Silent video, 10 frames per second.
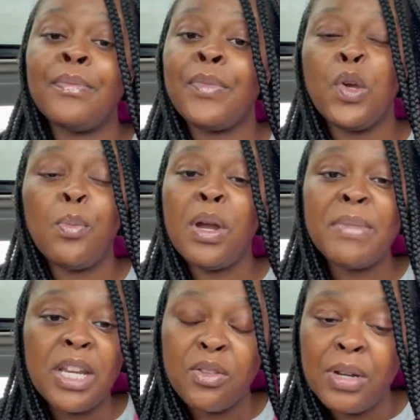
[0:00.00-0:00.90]
Your
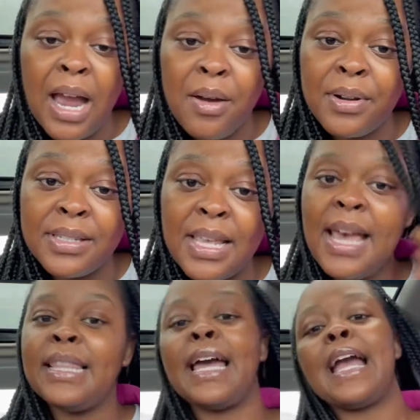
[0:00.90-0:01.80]
appointment in three hours.
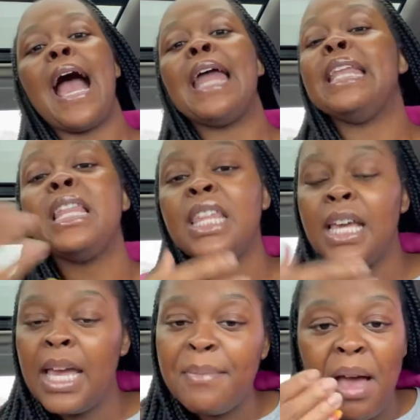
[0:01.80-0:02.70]
Like
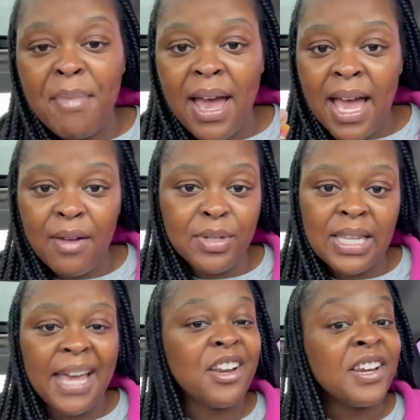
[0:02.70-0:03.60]
nothing in my mind was
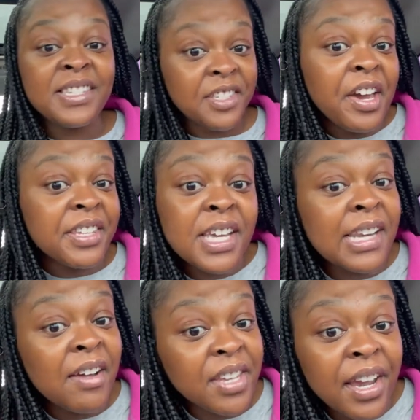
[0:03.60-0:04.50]
like, Darnicia, you gotta take
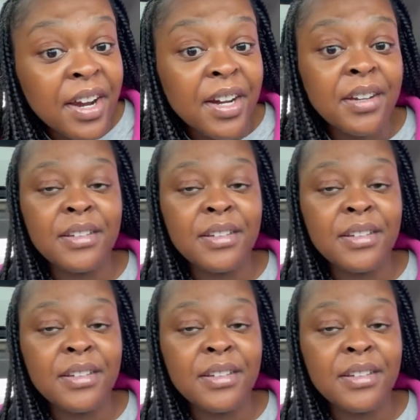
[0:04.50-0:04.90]
down your hair.